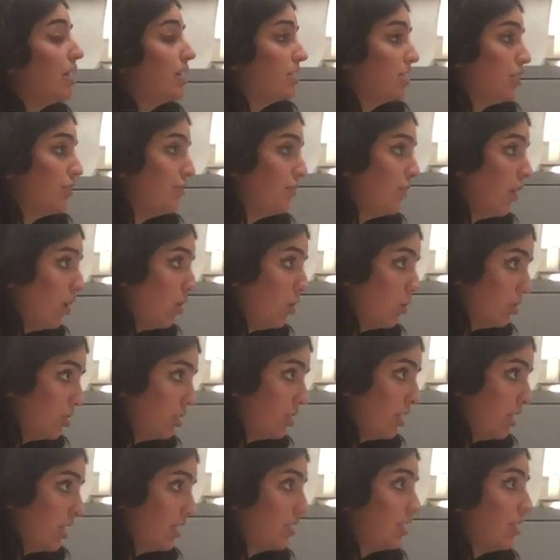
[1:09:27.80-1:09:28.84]
It's a vote.
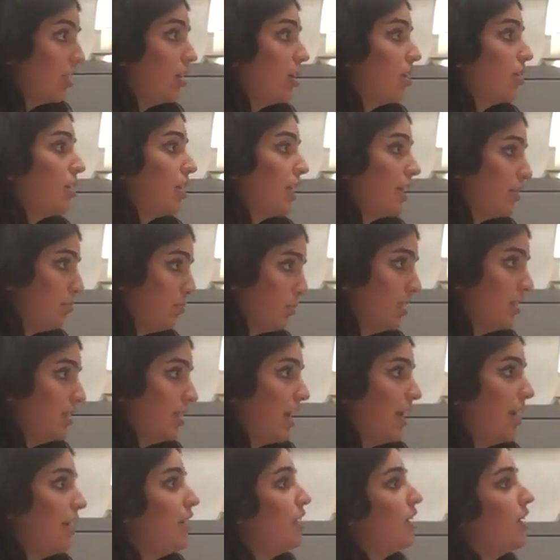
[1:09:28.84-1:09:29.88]
It's a, like we
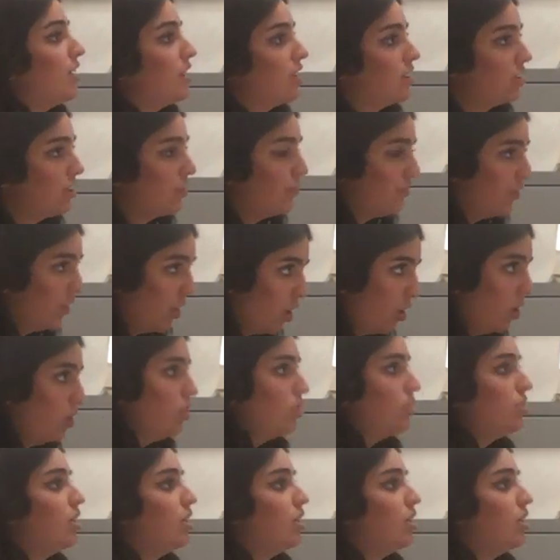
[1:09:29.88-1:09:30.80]
said, it's a vote,